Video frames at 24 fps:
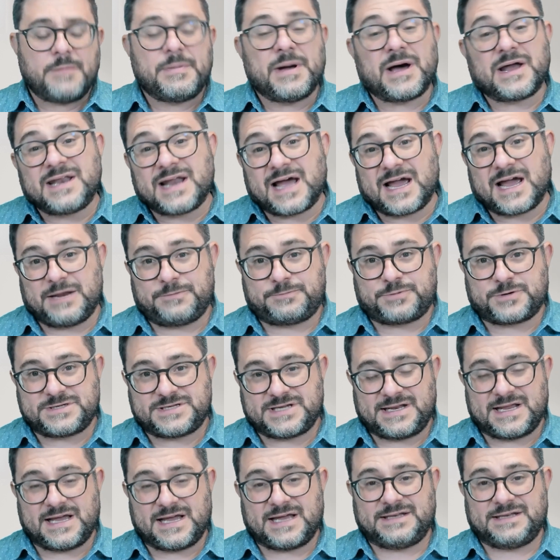about
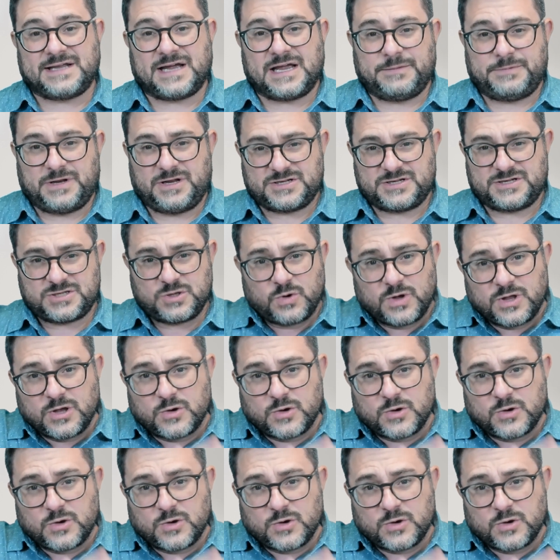9% had diabetes.